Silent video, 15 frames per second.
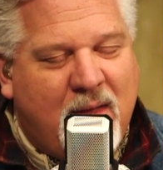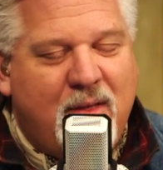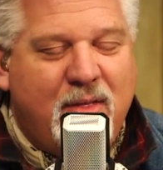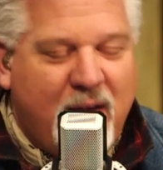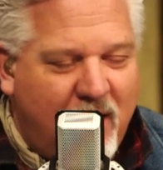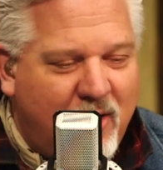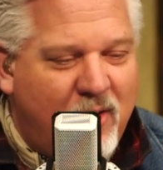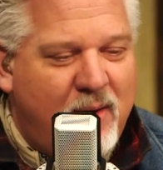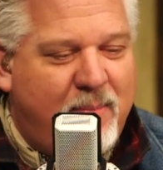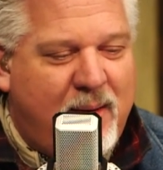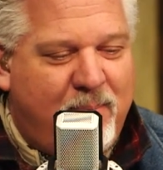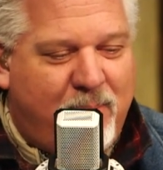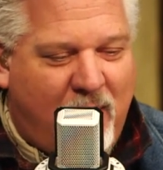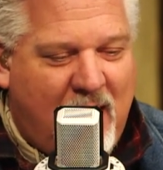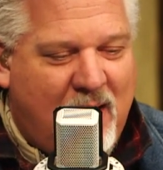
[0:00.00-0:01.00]
they're going to
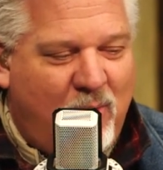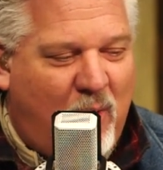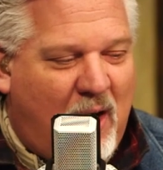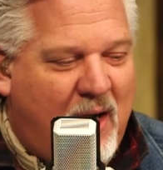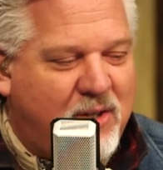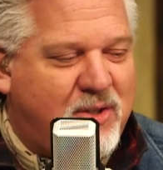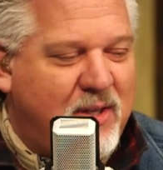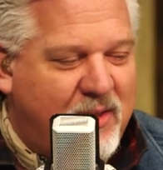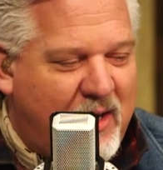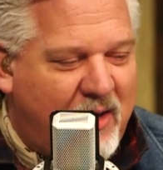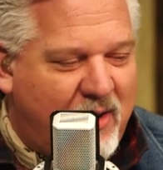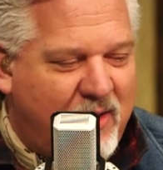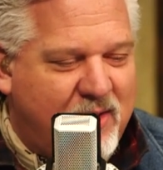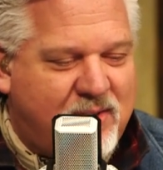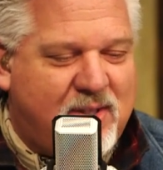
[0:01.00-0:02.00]
be brainwashed and
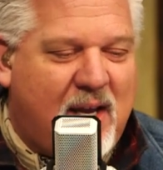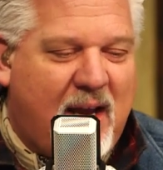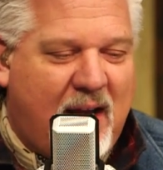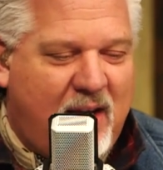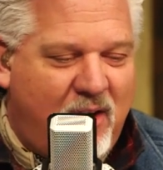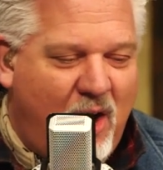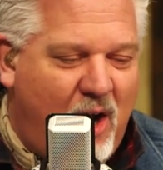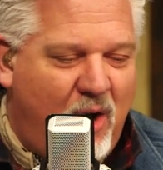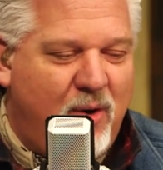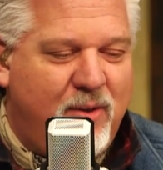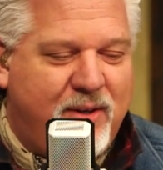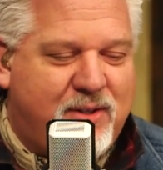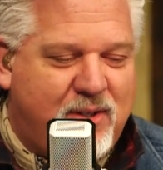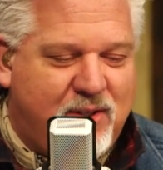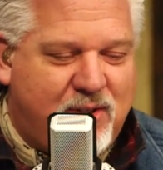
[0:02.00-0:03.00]
they're going to say, no,
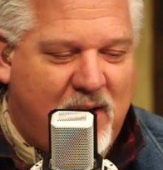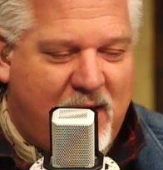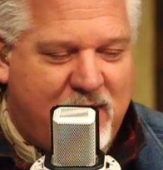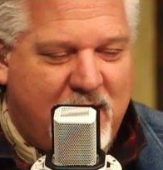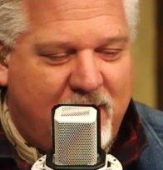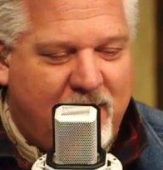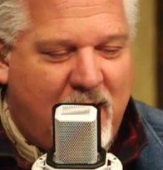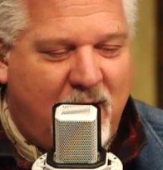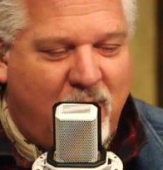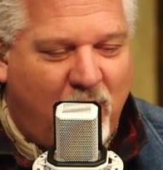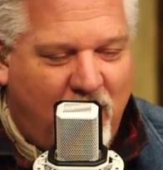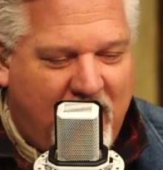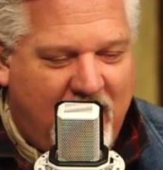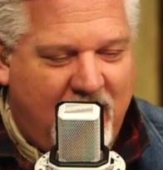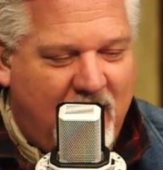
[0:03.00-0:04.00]
this is nothing about
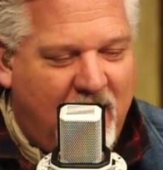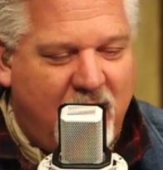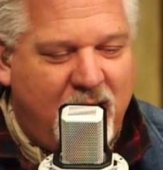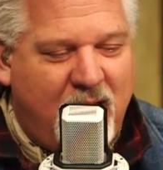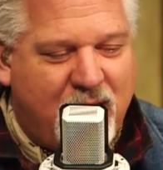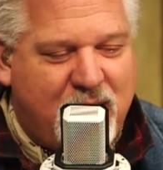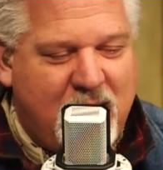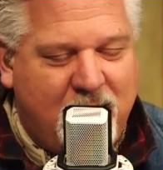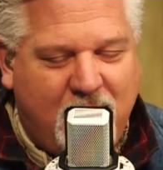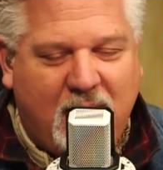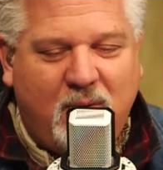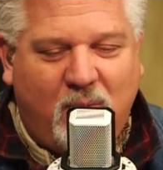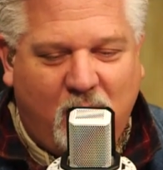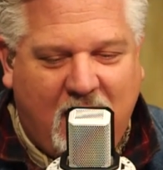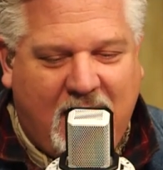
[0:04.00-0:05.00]
race, uh, nothing
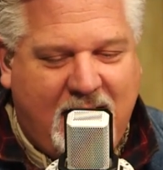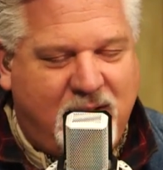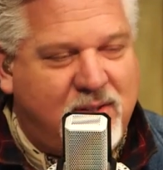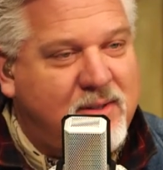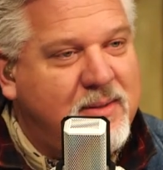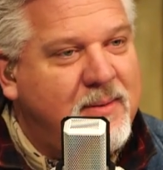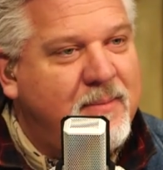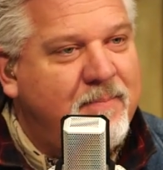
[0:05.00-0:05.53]
but race.